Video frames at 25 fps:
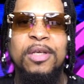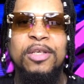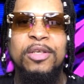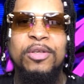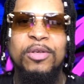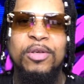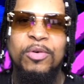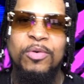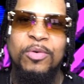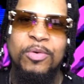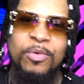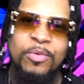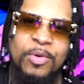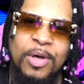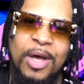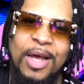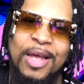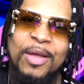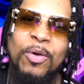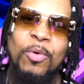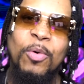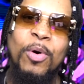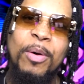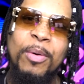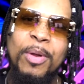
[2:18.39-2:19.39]
You know,
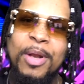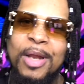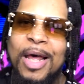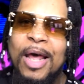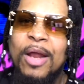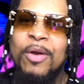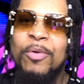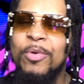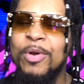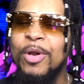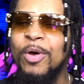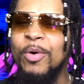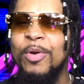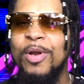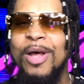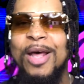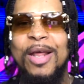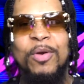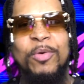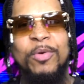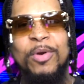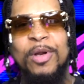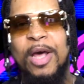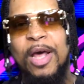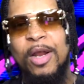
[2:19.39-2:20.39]
well, I don't know, I
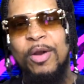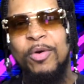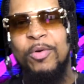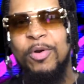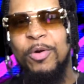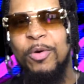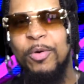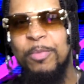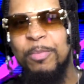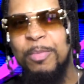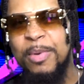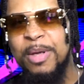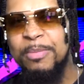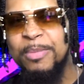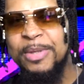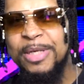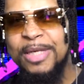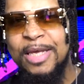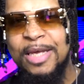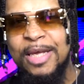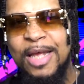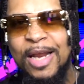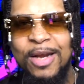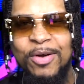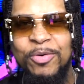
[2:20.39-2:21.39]
don't know, I don't know.
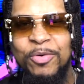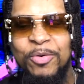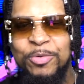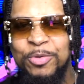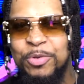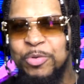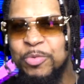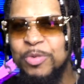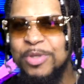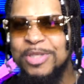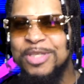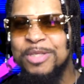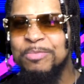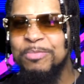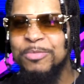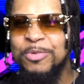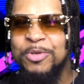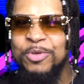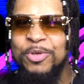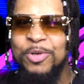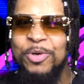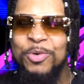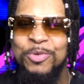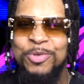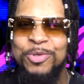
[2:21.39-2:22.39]
Maybe I don't know, doing some,
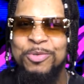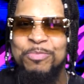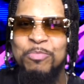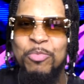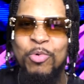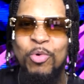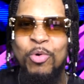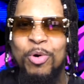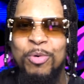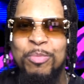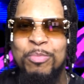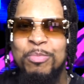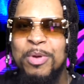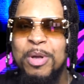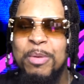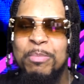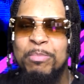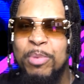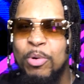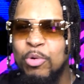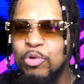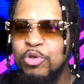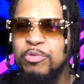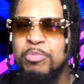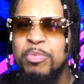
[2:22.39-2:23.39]
you know, some more
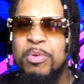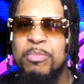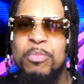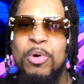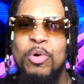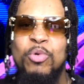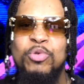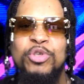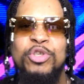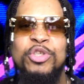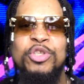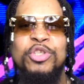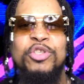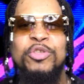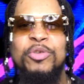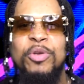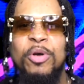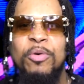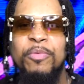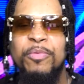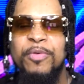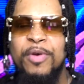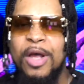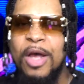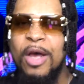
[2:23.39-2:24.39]
post promotion, you
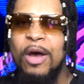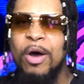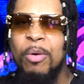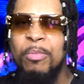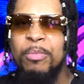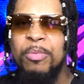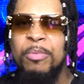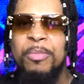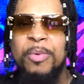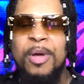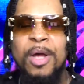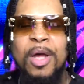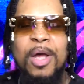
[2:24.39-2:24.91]
know, for the album,